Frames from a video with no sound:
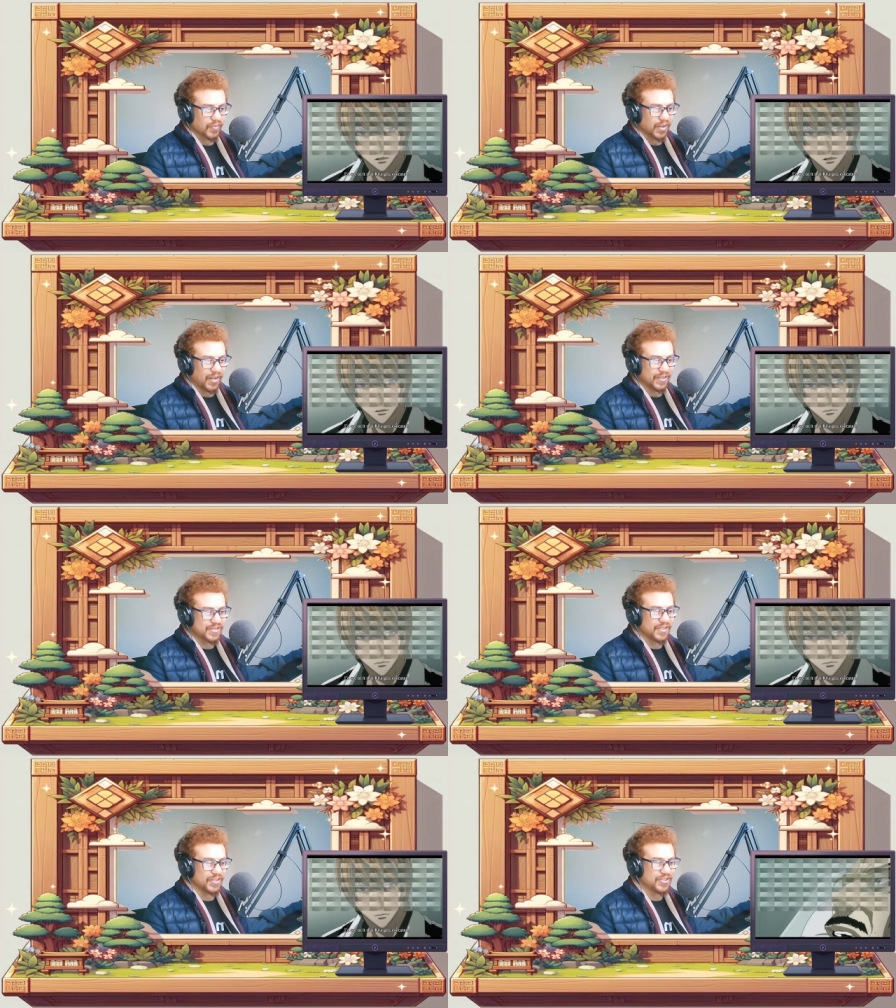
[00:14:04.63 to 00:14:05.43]
I'd
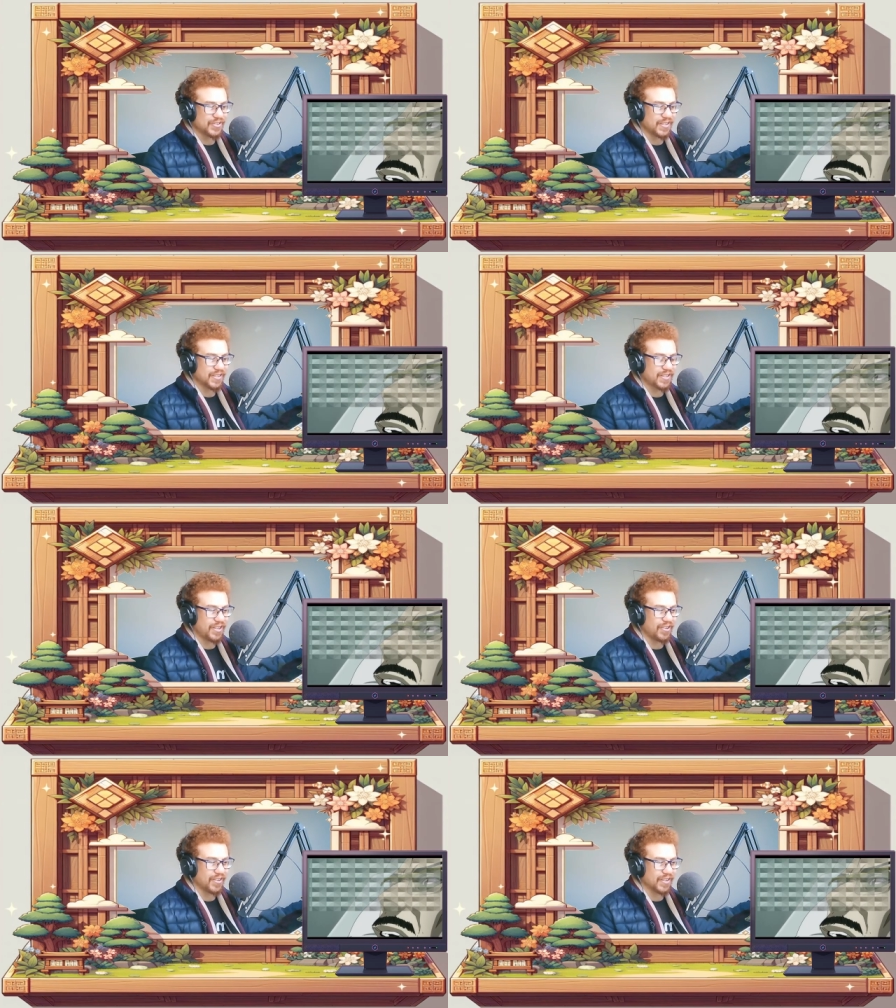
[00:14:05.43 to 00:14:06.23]
see to it that
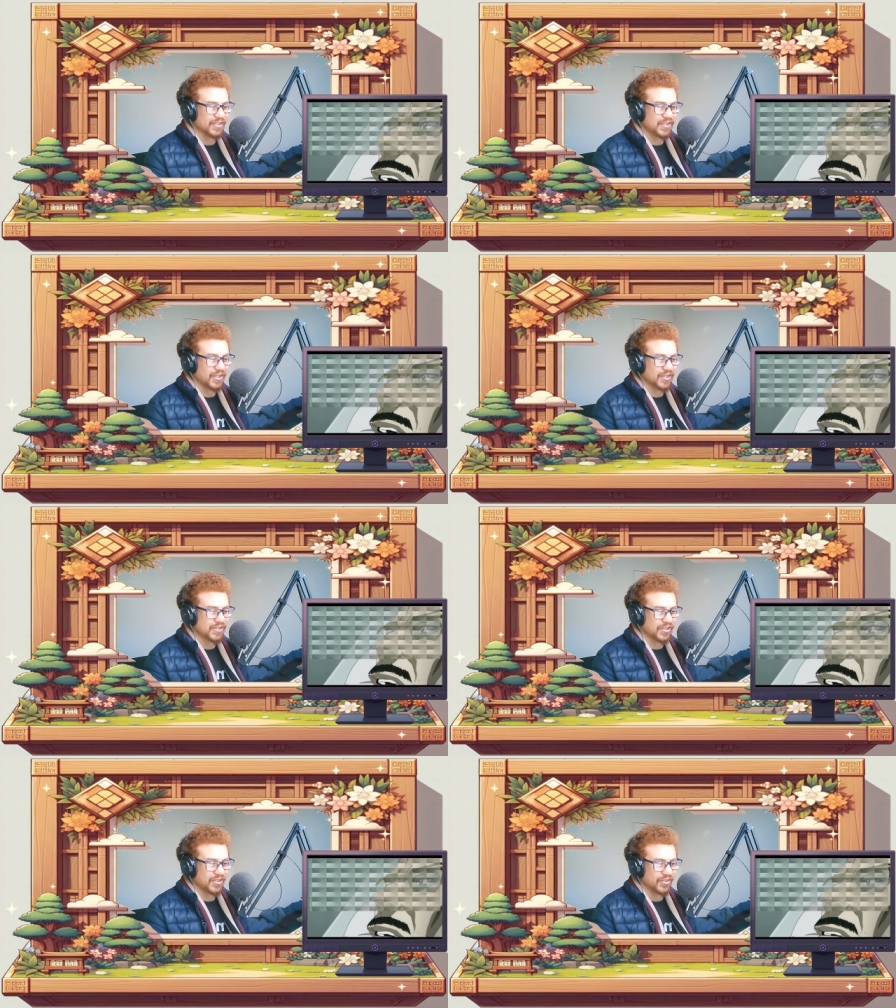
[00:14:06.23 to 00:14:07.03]
Kira gets
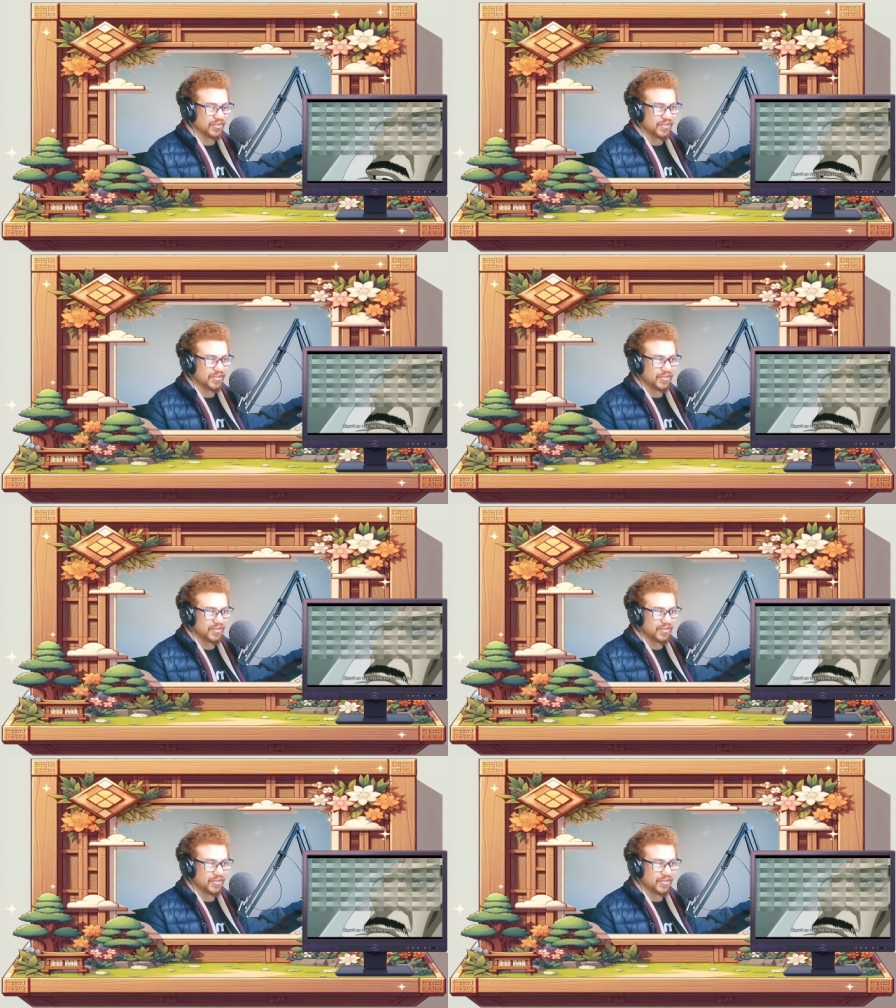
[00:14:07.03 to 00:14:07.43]
executed.